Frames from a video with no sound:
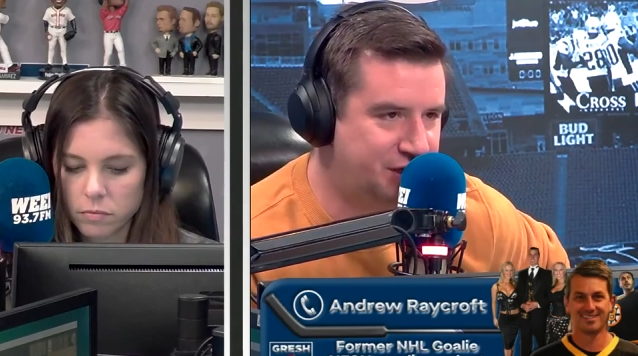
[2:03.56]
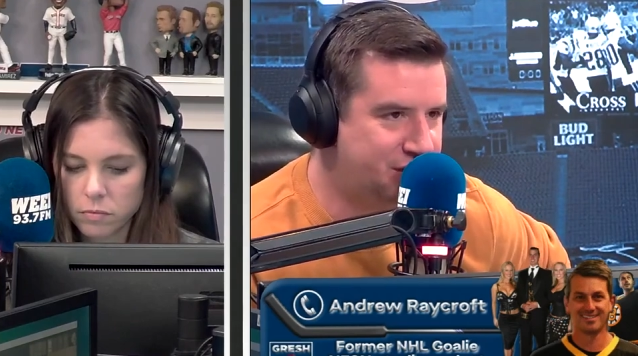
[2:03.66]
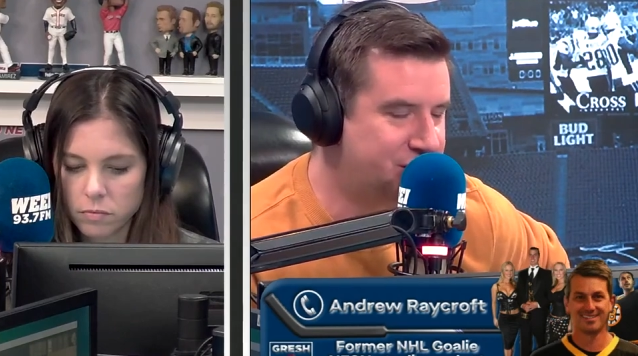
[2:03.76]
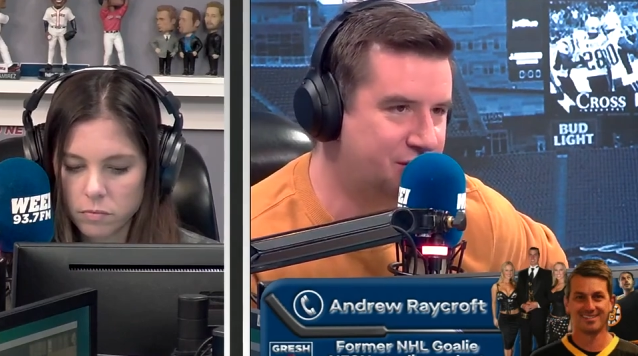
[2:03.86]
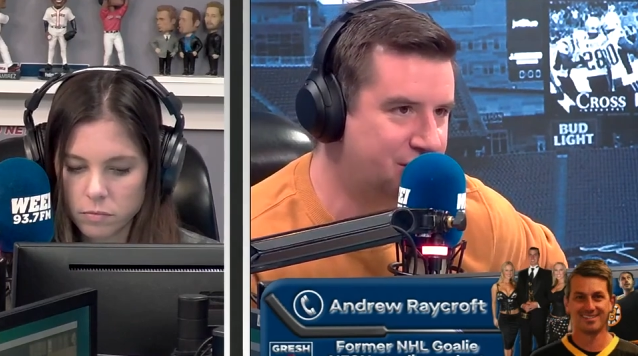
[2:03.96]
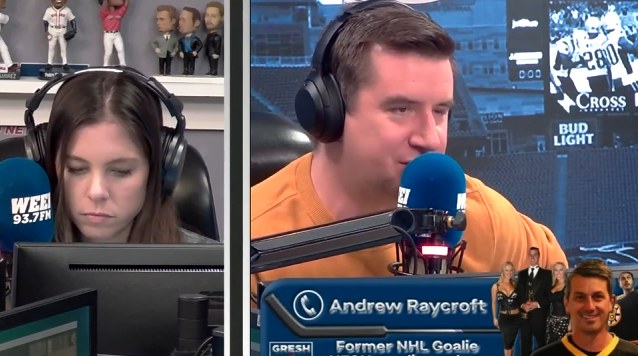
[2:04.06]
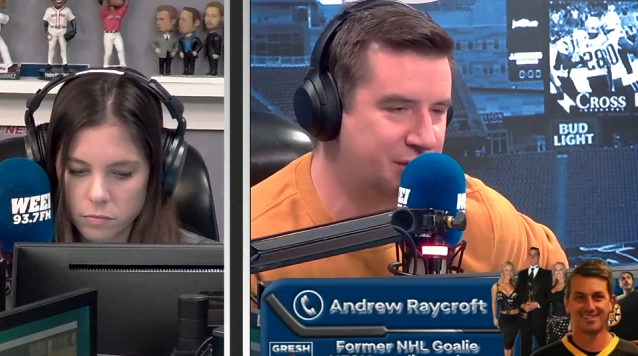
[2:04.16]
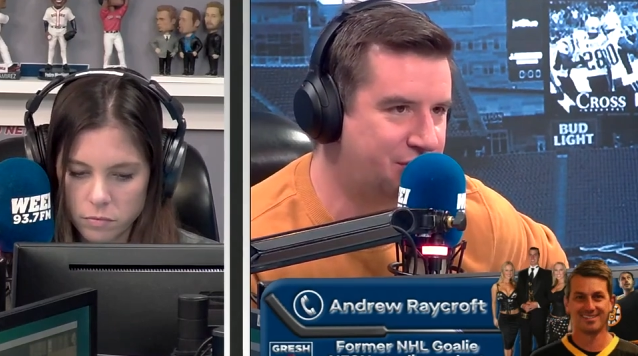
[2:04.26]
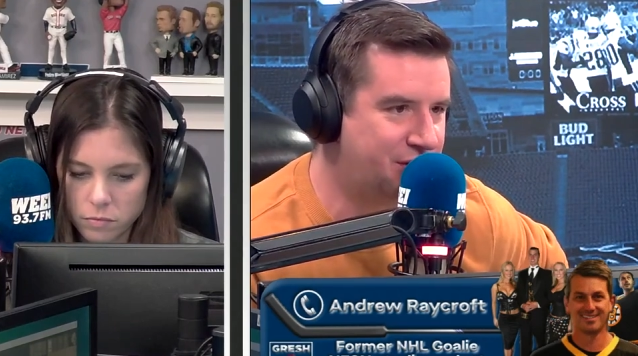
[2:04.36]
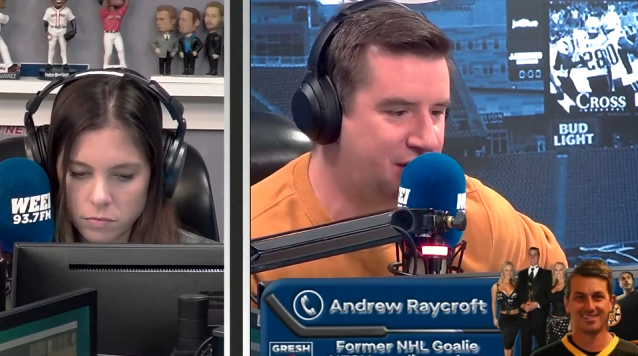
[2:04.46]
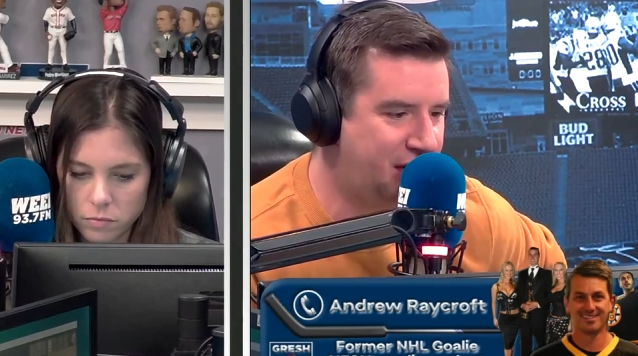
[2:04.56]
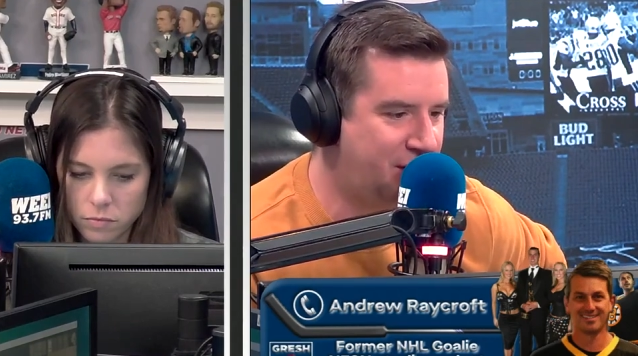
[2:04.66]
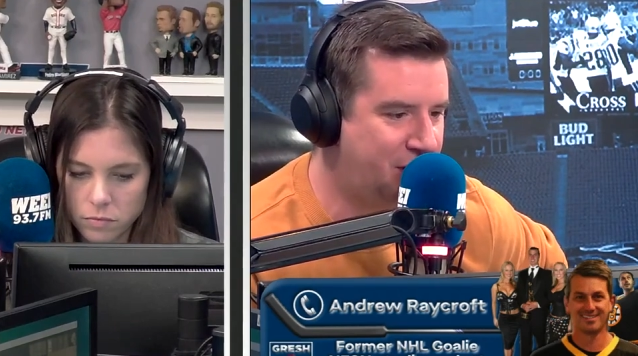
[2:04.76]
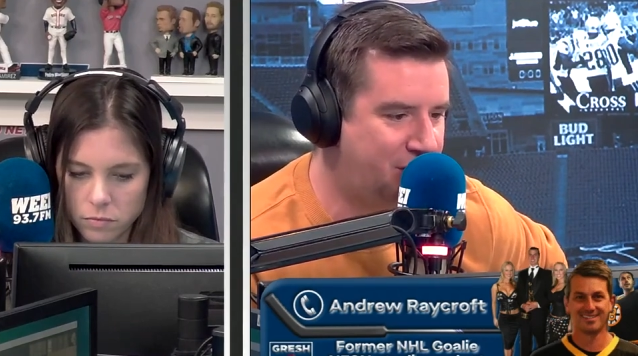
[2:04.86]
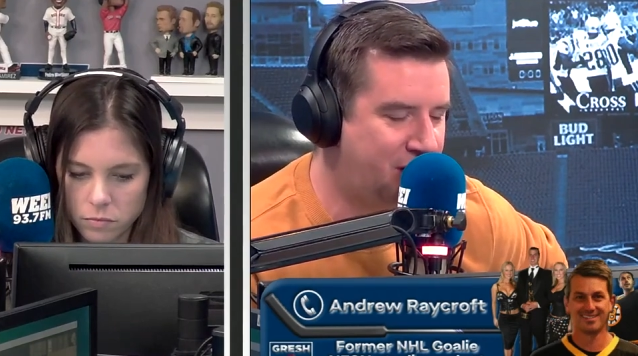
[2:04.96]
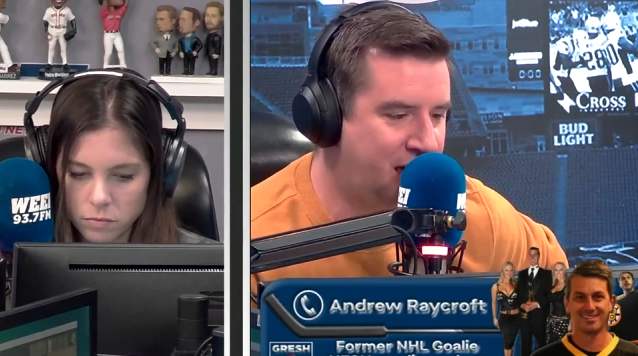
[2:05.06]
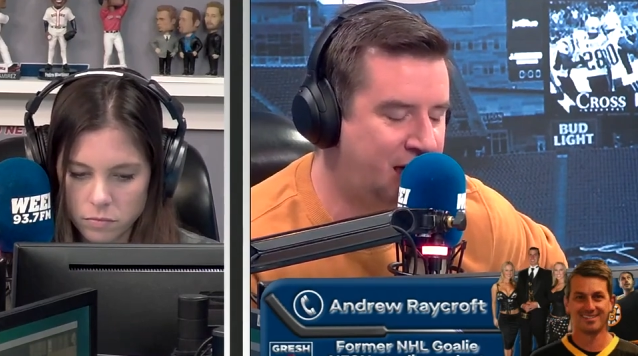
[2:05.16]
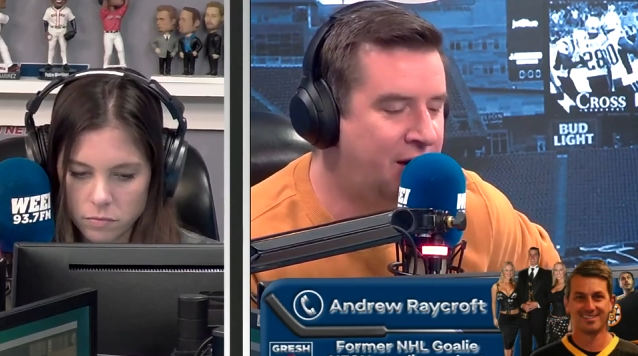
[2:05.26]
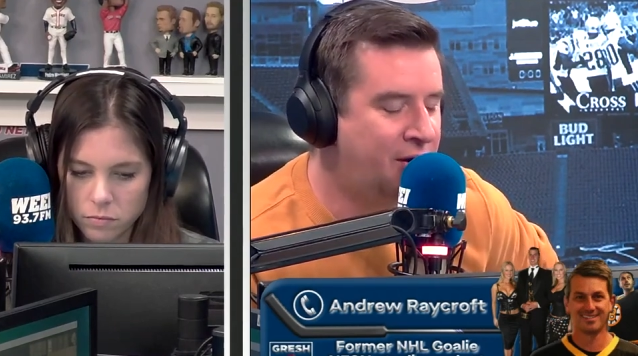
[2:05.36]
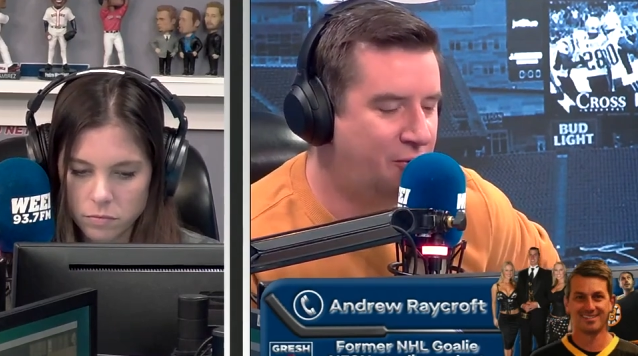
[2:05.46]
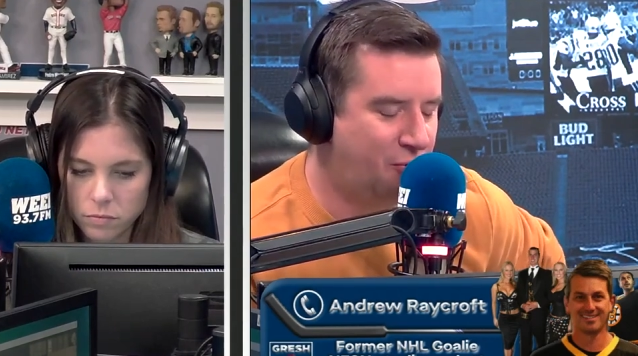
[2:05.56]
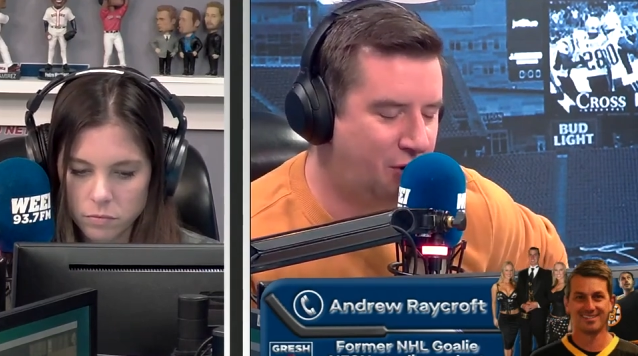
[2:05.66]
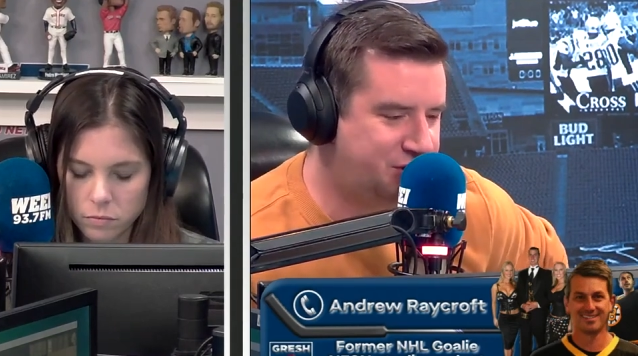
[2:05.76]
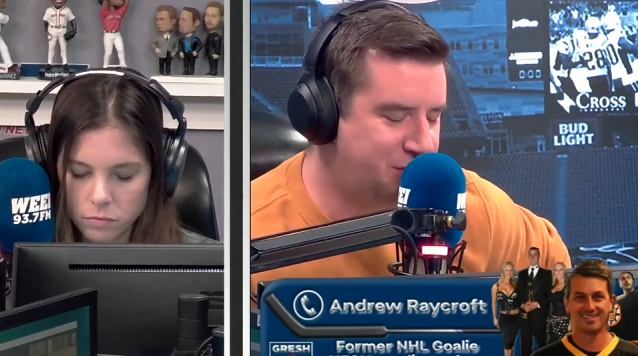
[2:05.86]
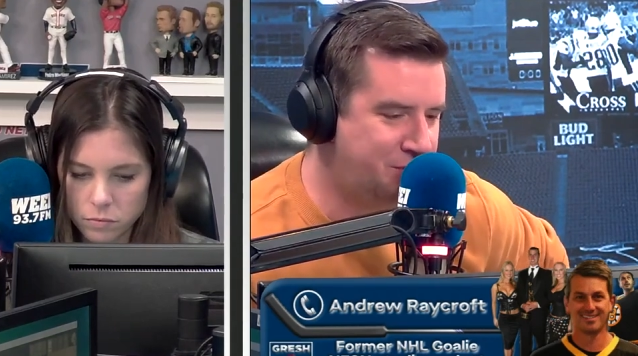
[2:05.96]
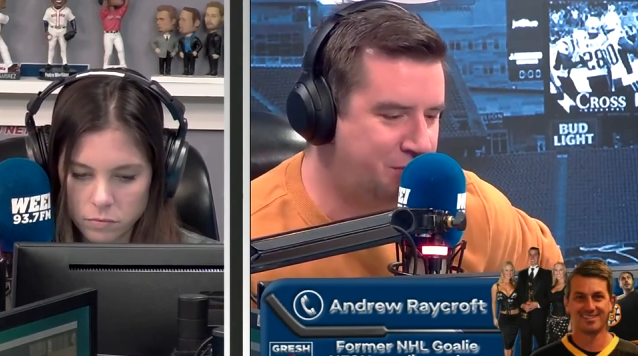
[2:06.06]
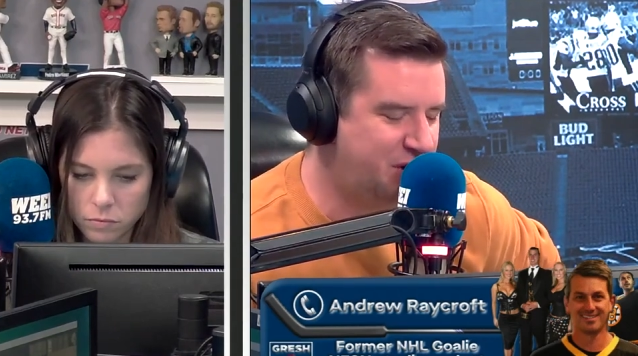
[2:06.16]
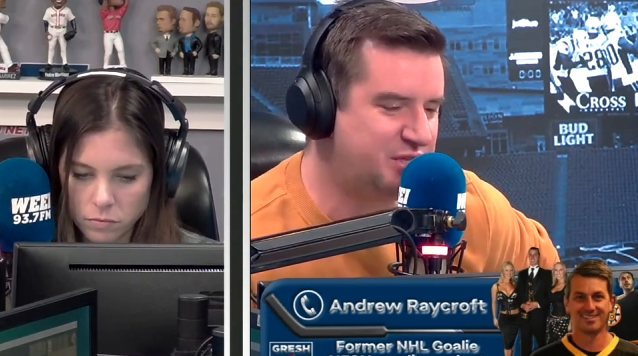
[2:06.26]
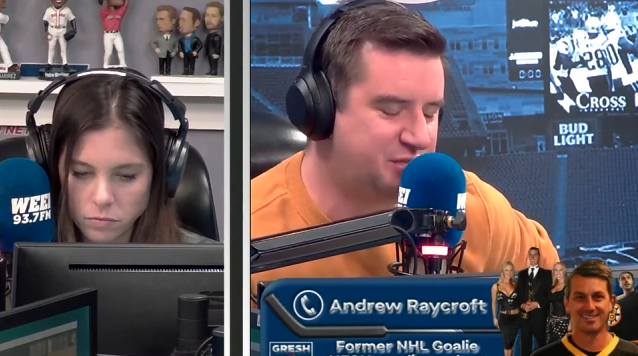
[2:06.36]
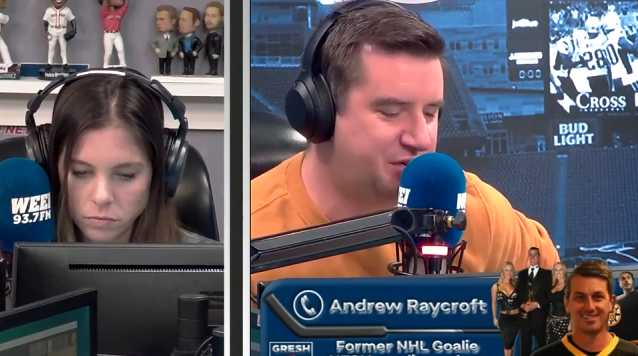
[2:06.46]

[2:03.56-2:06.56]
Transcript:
Speaker 1: is certainly something that came up a lot. What's the biggest